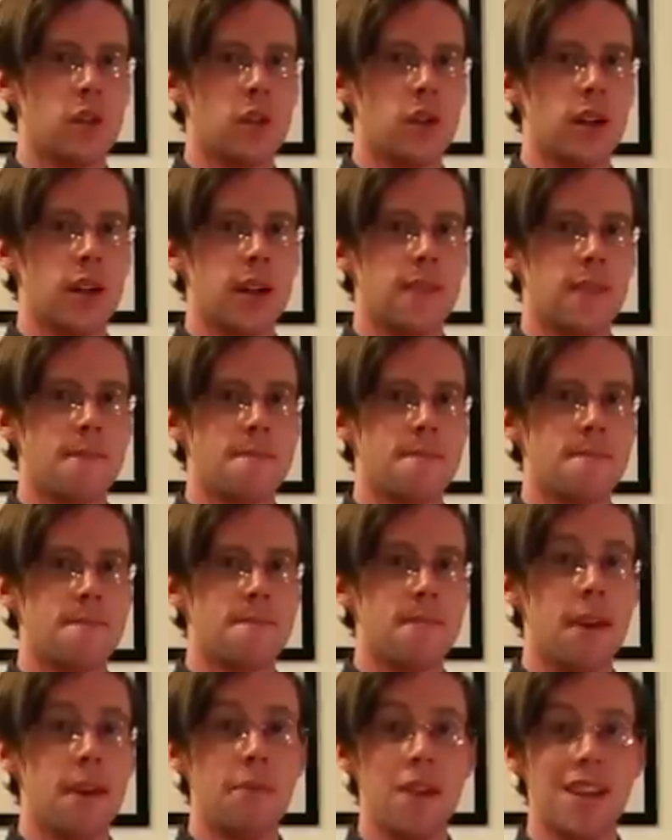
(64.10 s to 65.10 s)
story.
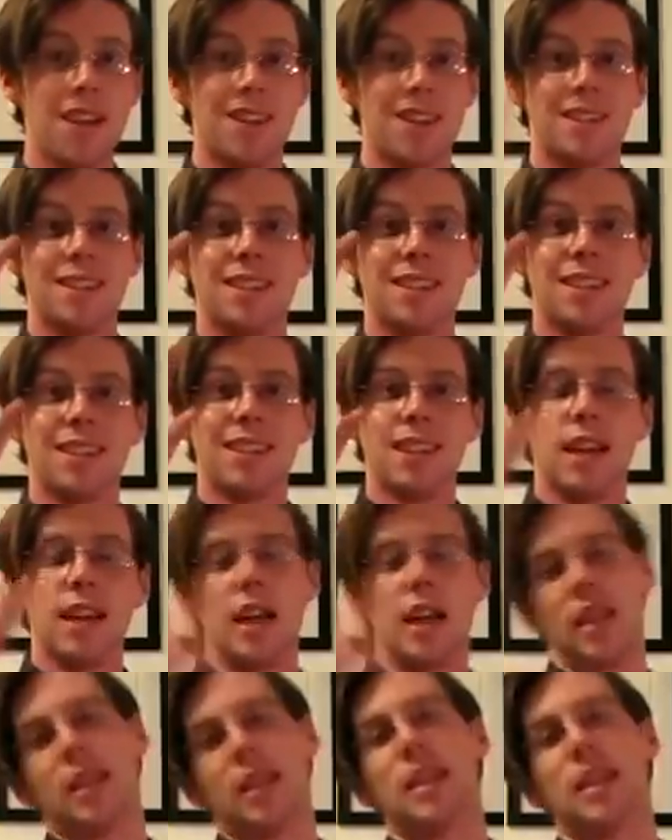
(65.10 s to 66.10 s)
Have fun.
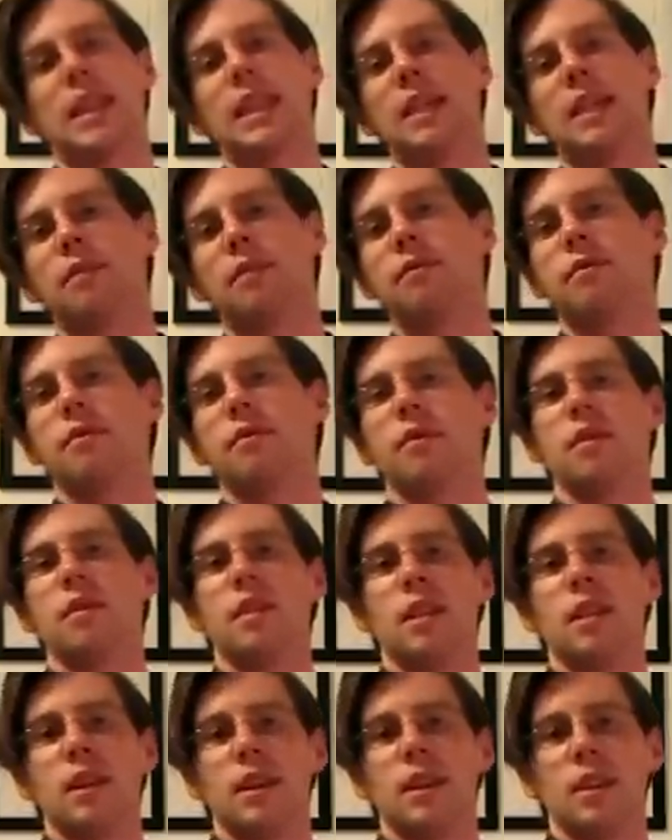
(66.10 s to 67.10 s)
And they leave.
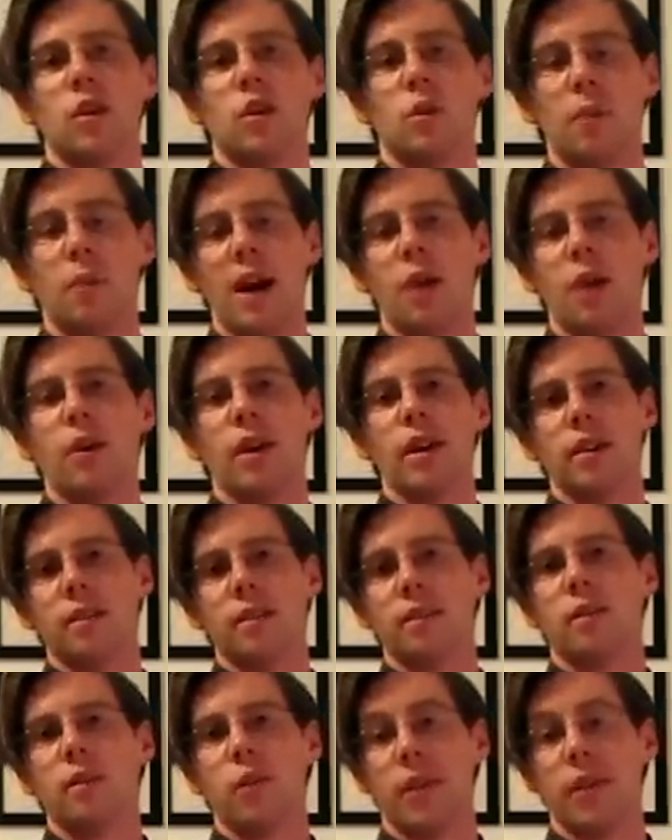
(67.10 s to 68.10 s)
Go to Maui.
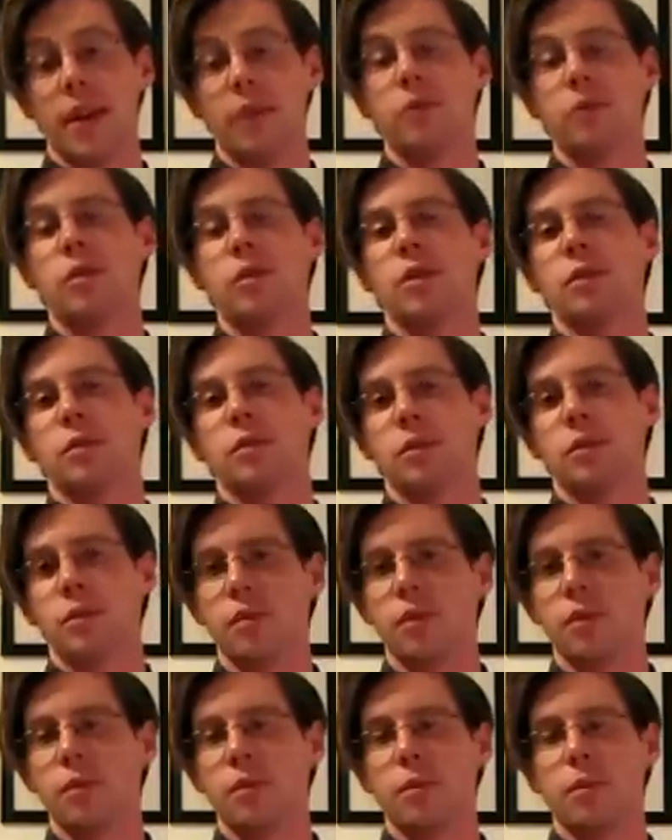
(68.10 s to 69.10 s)
Without you.
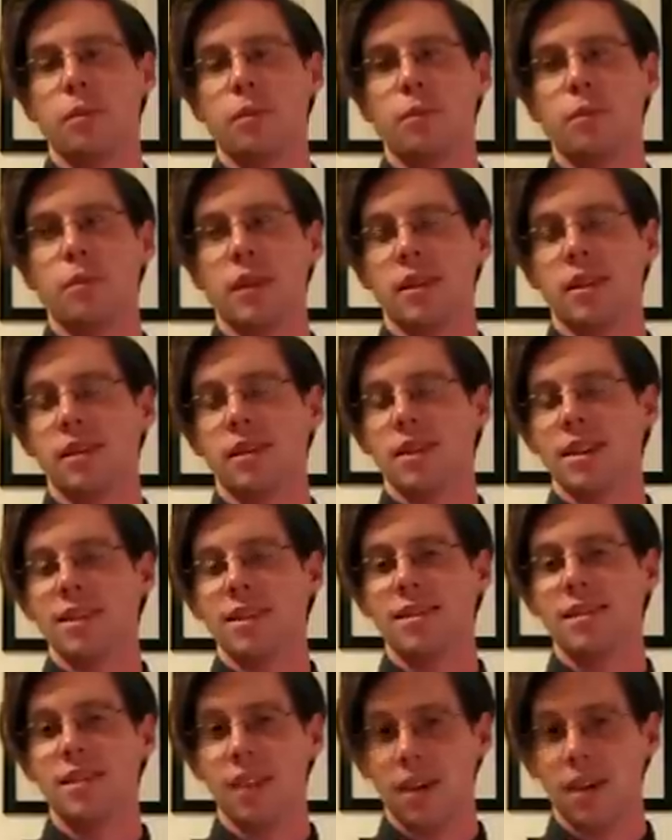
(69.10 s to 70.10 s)
Because
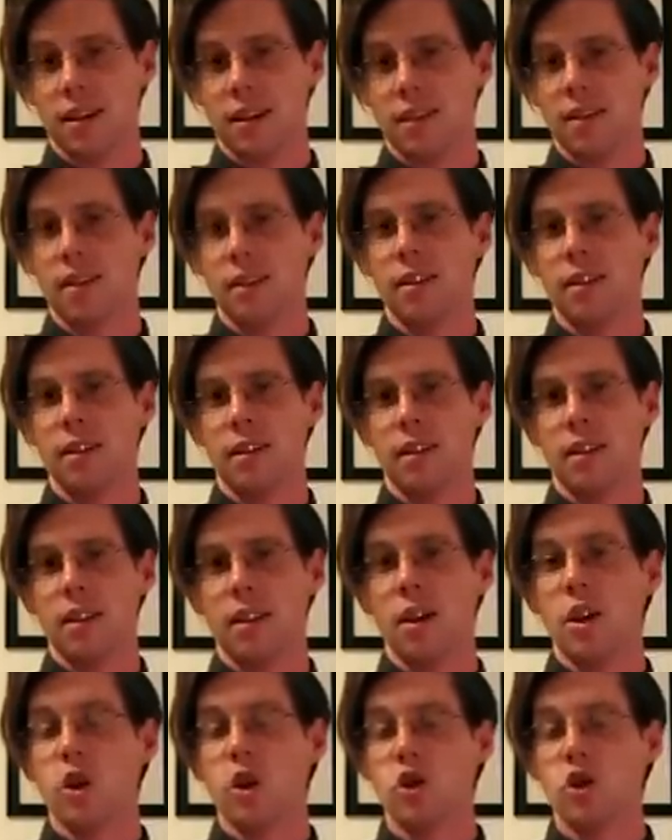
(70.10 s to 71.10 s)
they suck.
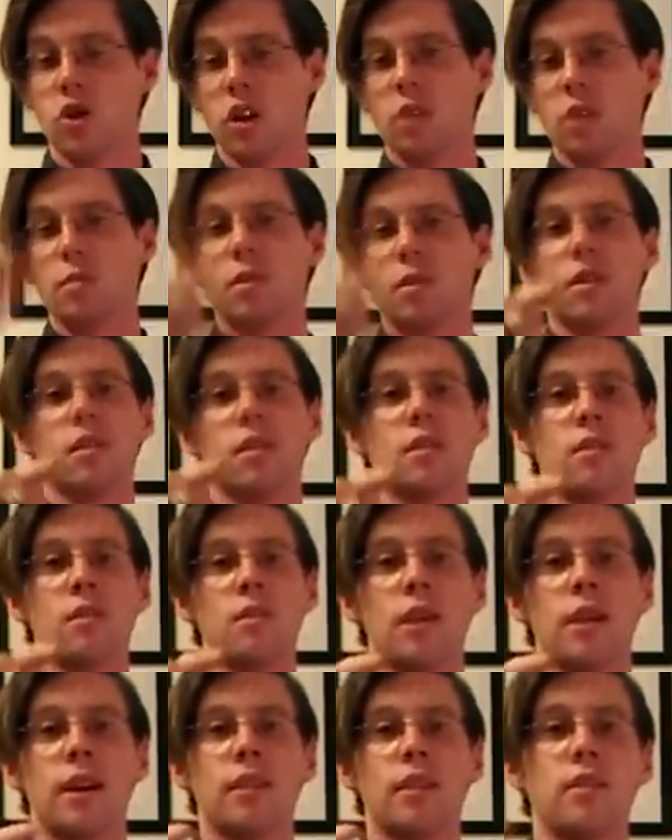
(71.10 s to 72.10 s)
Sharktopus
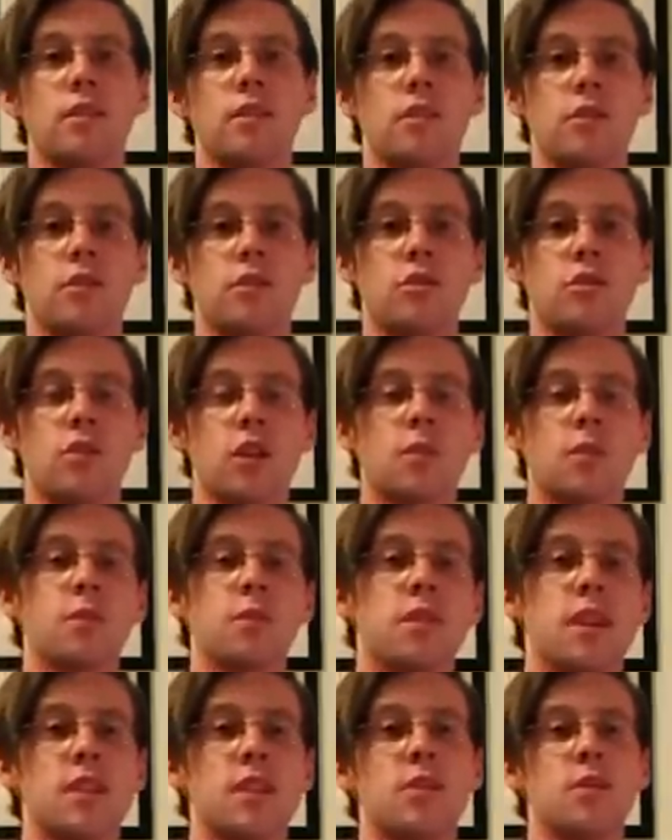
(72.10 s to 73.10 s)
doesn't do that.
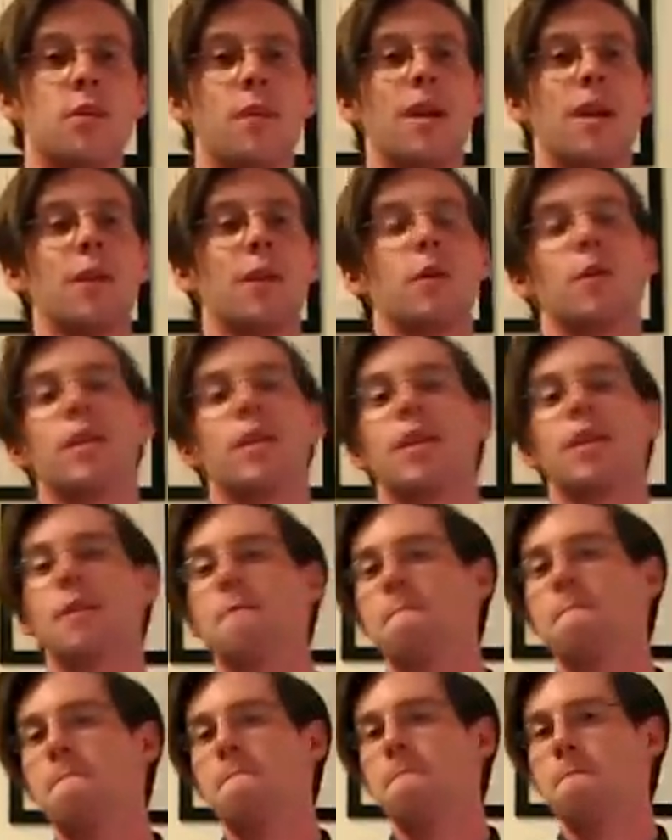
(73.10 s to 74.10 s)
Sharktopus takes you to Maui with
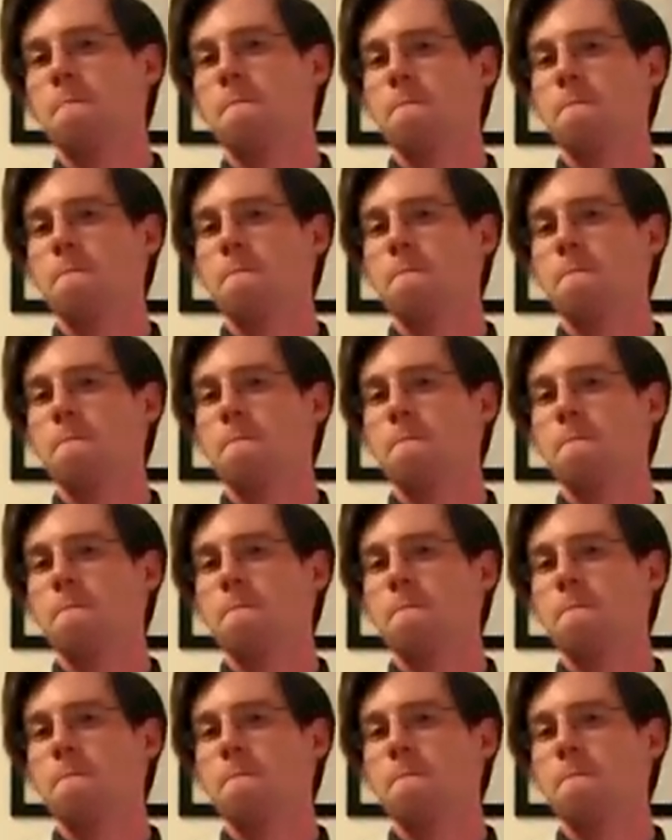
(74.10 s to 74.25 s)
it.